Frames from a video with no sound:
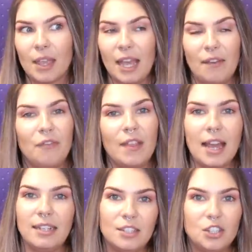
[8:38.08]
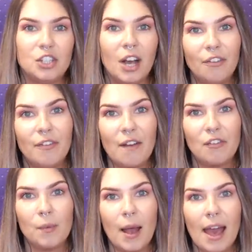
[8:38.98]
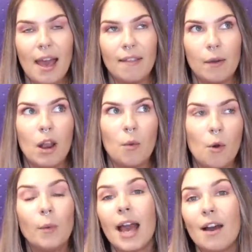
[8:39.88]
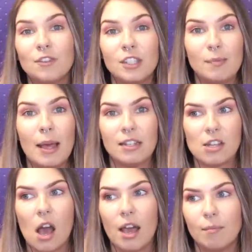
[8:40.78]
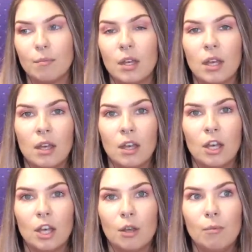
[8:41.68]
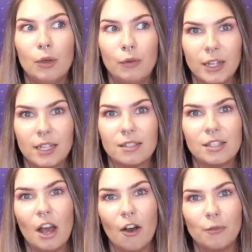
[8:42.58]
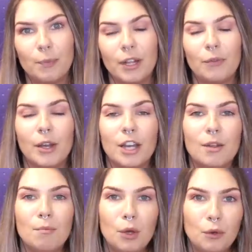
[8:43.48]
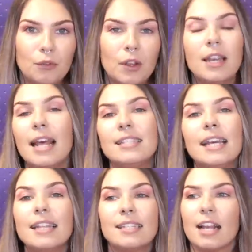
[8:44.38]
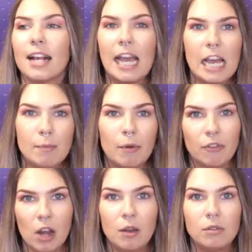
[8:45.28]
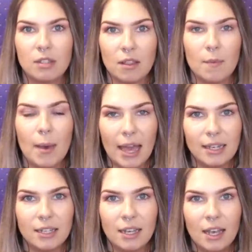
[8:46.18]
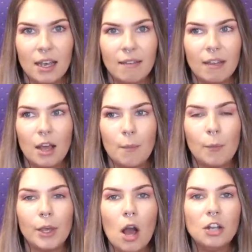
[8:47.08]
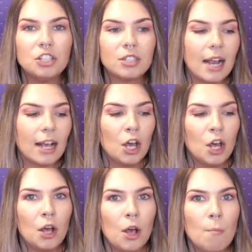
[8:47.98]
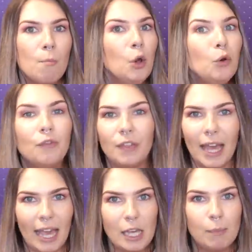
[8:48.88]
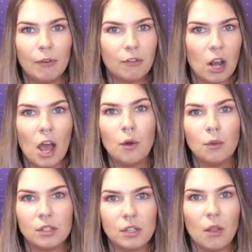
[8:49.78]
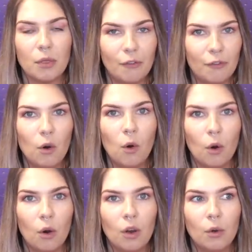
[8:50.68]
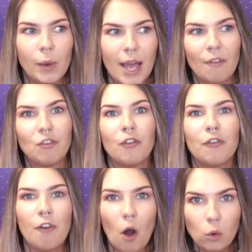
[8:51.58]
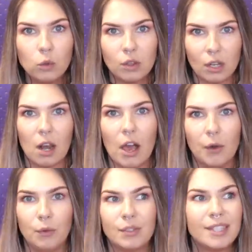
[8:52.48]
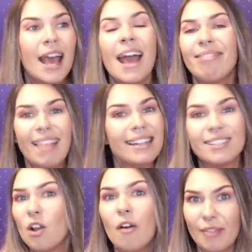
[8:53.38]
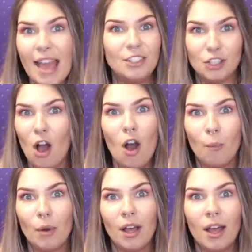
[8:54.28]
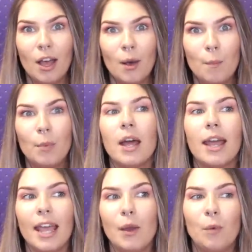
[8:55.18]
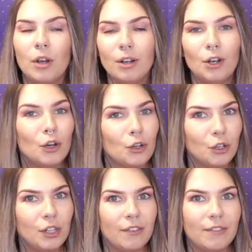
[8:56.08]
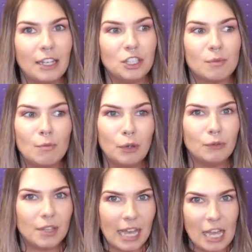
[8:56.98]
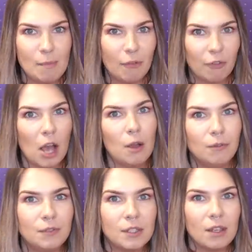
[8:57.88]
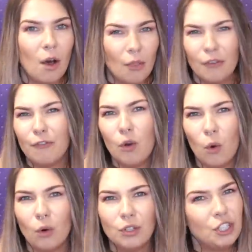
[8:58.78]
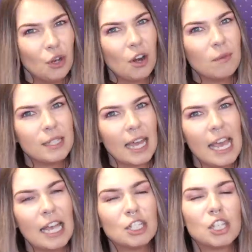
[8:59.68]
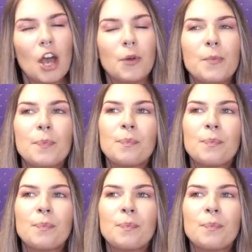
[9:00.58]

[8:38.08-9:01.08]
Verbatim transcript: if there's stuff everywhere and they were like well we have to spend time moving the stuff but if we're going to move let's say there's like a heap of clothes on the bed they're like but we can't just like move the heap of clothes on the floor we have to fold the clothes that's not their job but it wouldn't look good if they just moved the heap of clothes on the floor. Do you know what I'm saying? So